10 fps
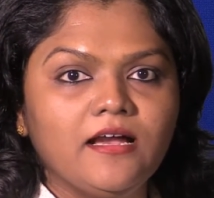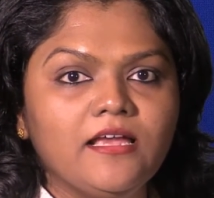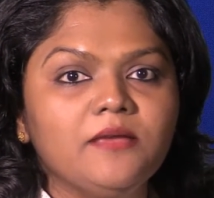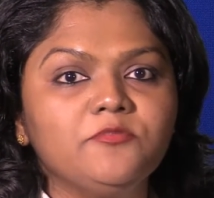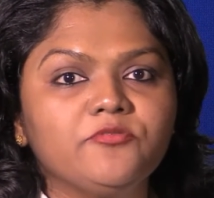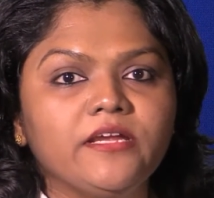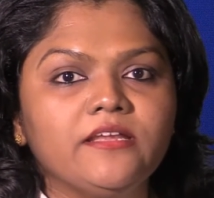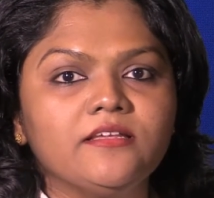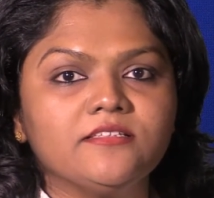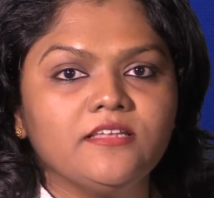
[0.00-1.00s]
I am
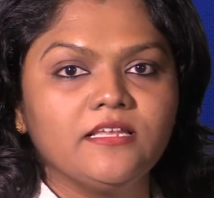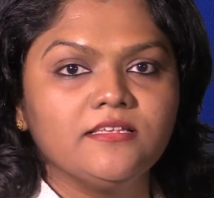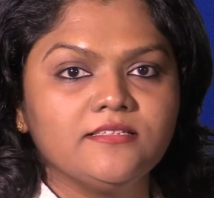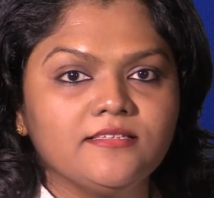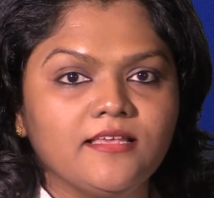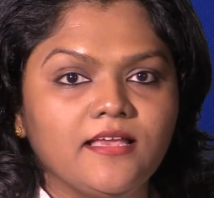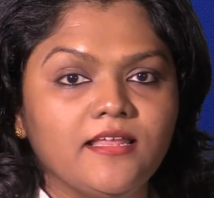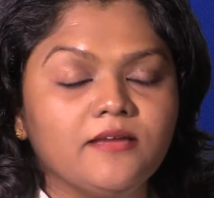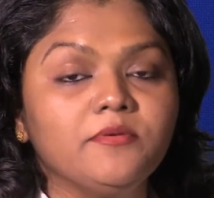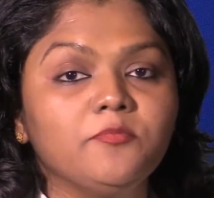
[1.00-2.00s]
trained as a dentist and
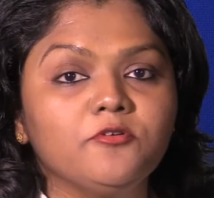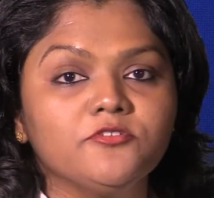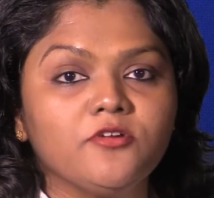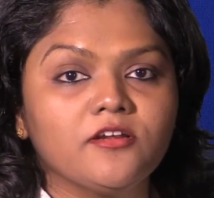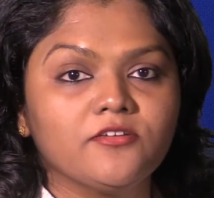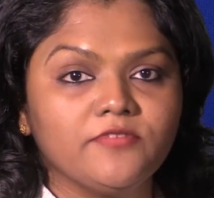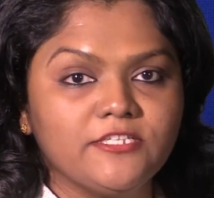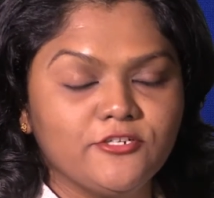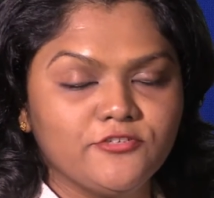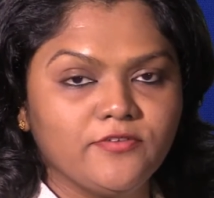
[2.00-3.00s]
I'm a postdoctoral
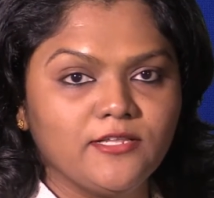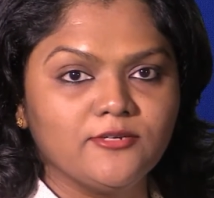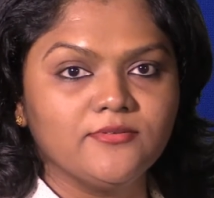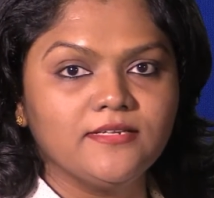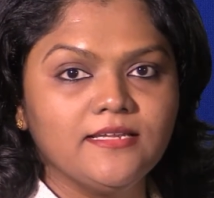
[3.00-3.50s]
research fellow